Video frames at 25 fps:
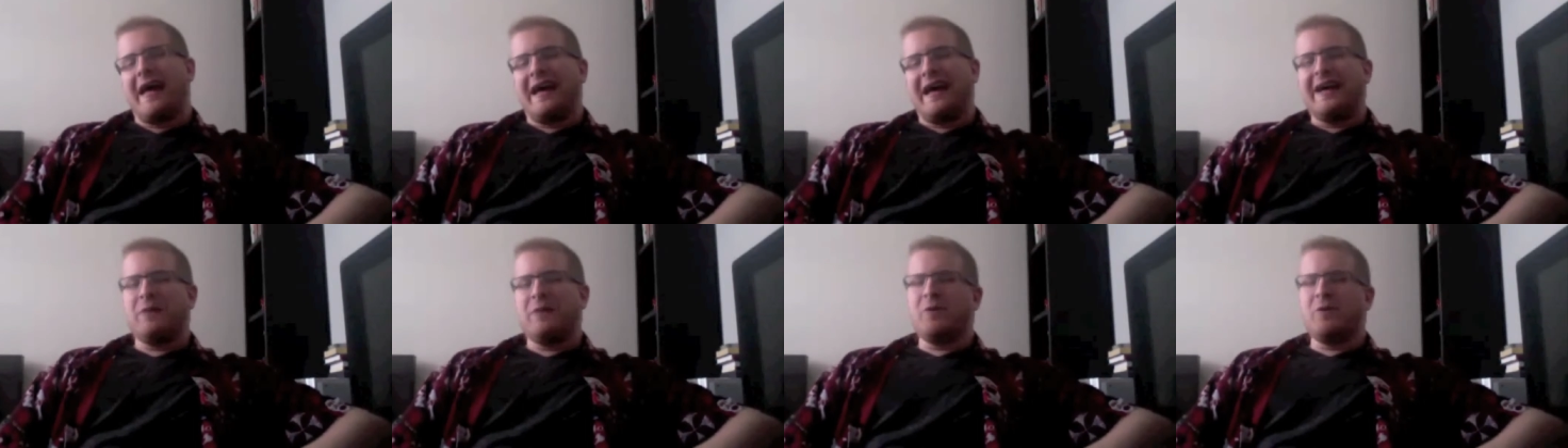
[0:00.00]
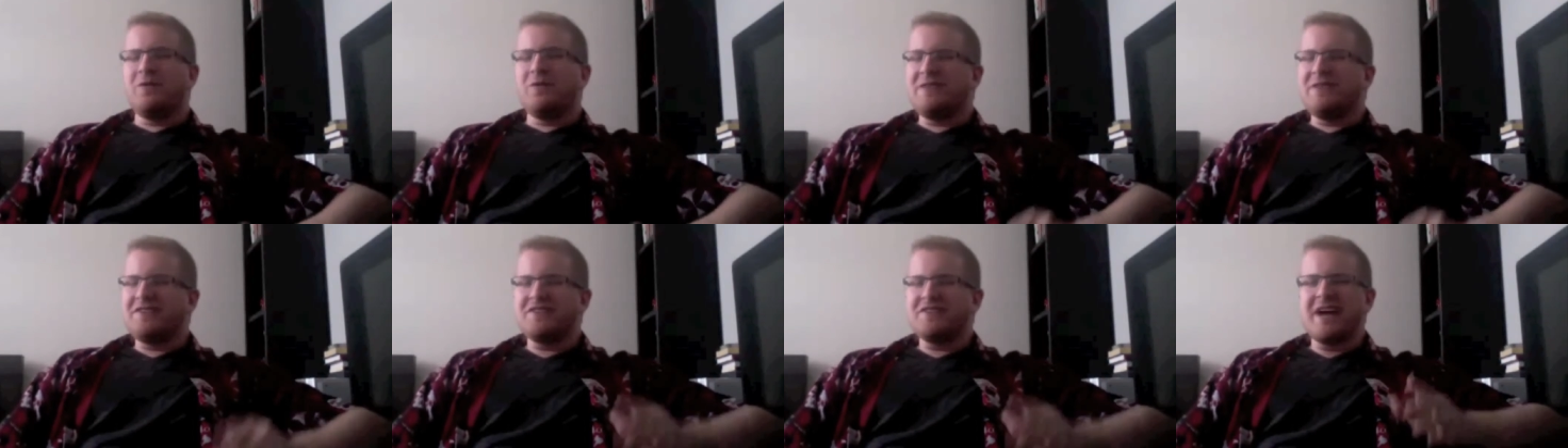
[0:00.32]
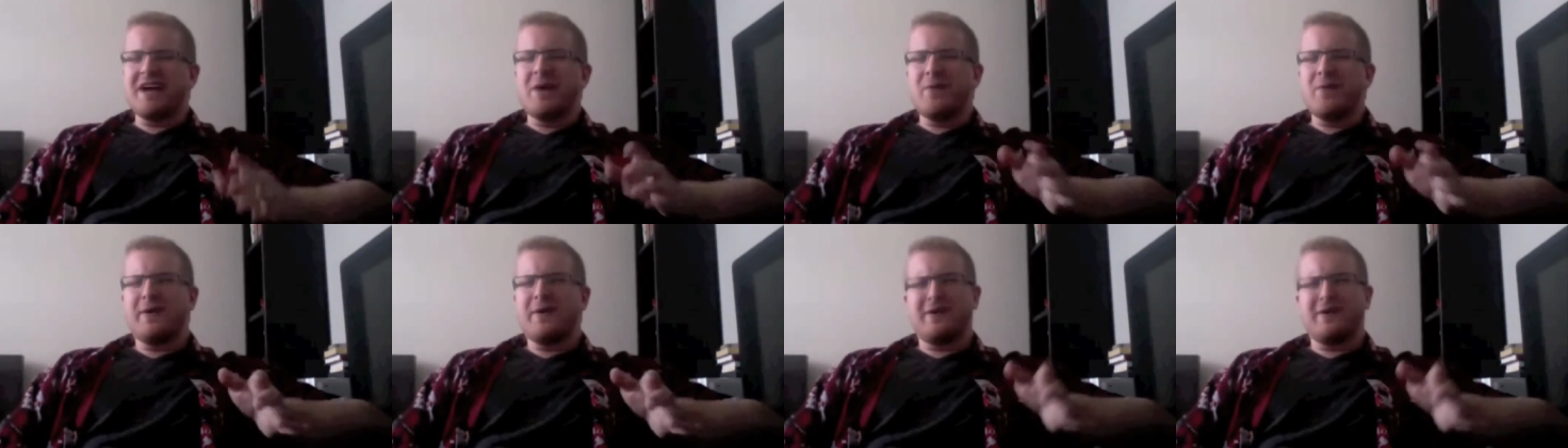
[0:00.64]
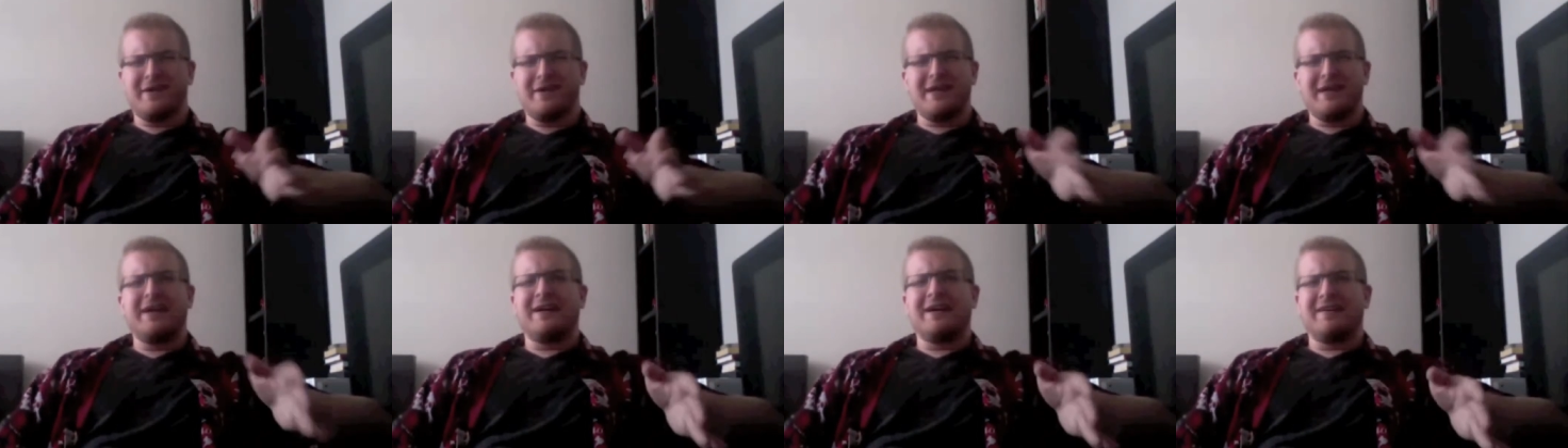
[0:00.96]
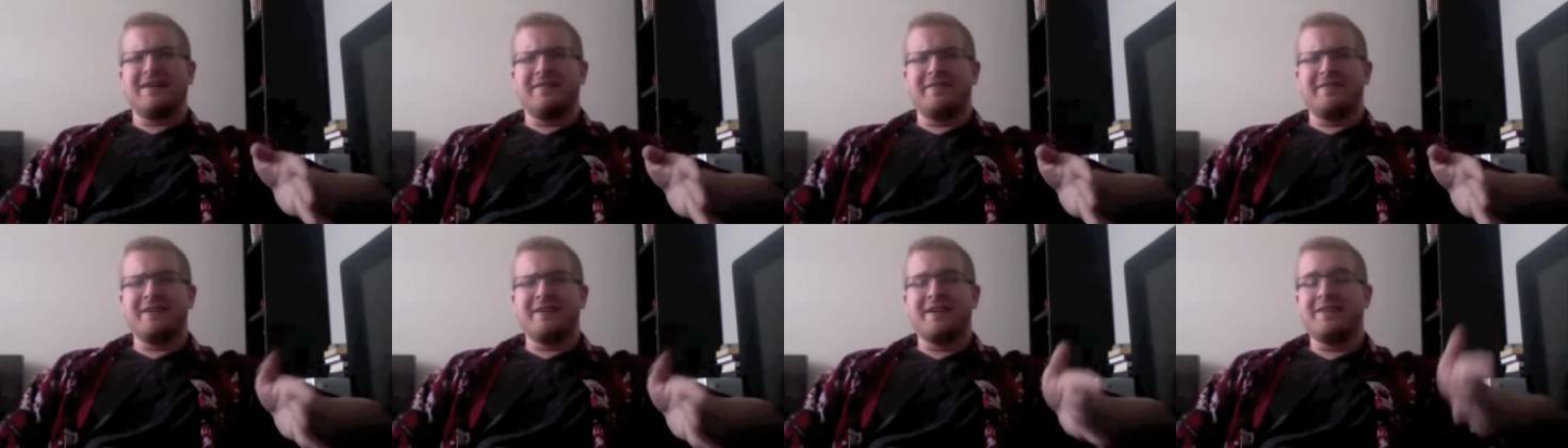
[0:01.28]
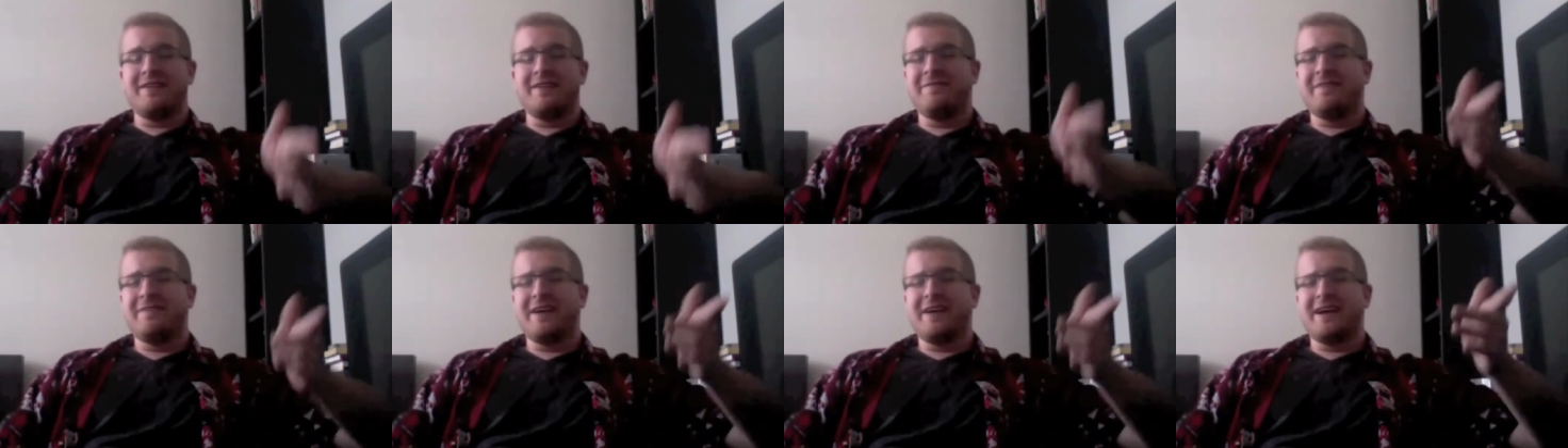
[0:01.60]
He's not well loved.
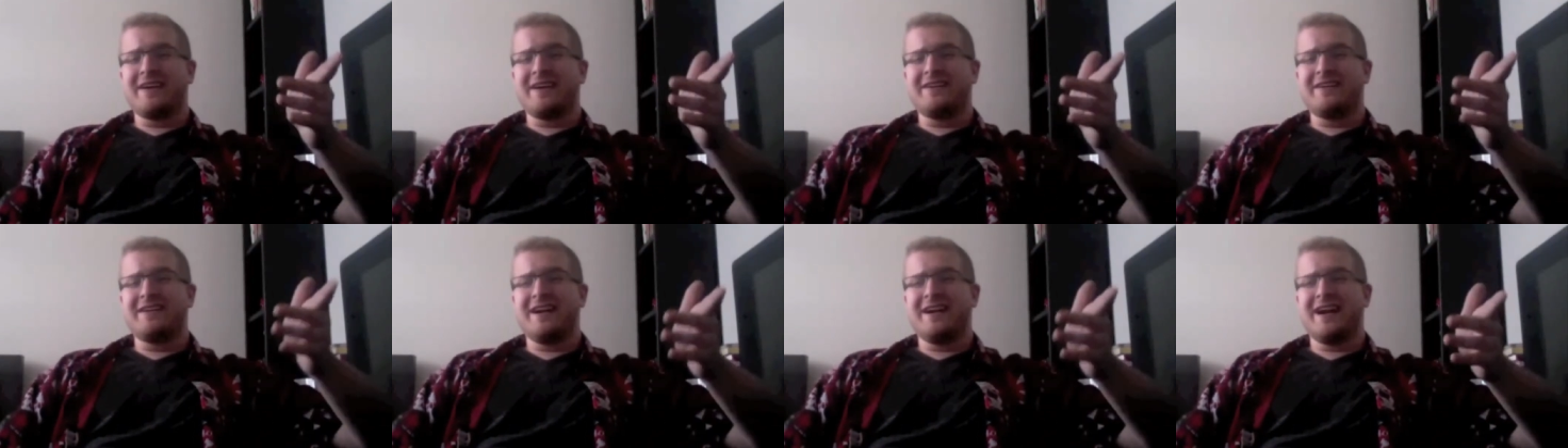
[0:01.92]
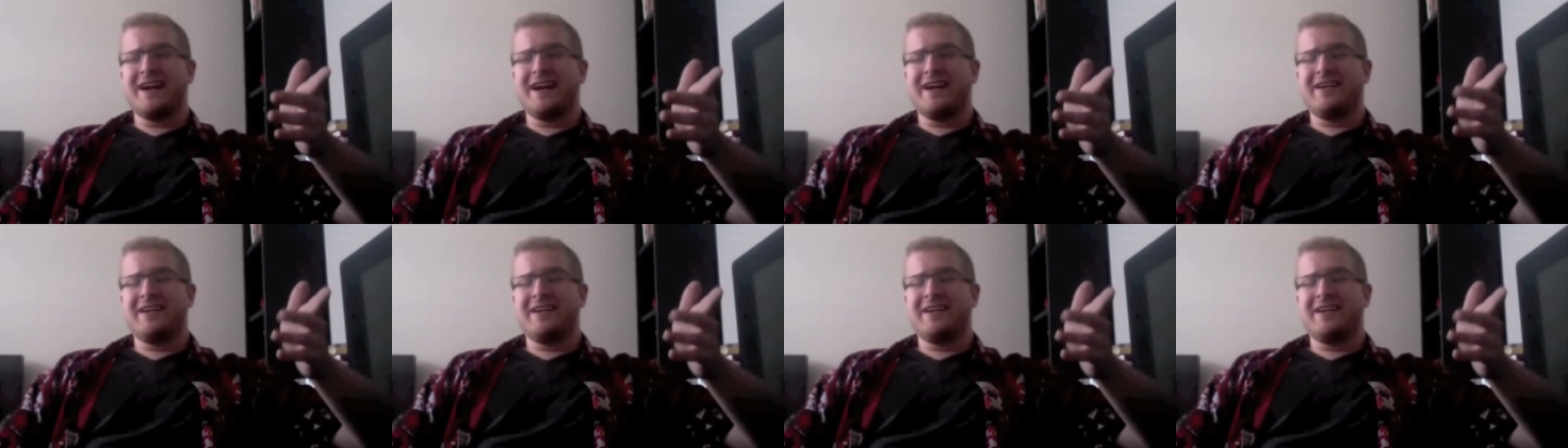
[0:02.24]
In fact,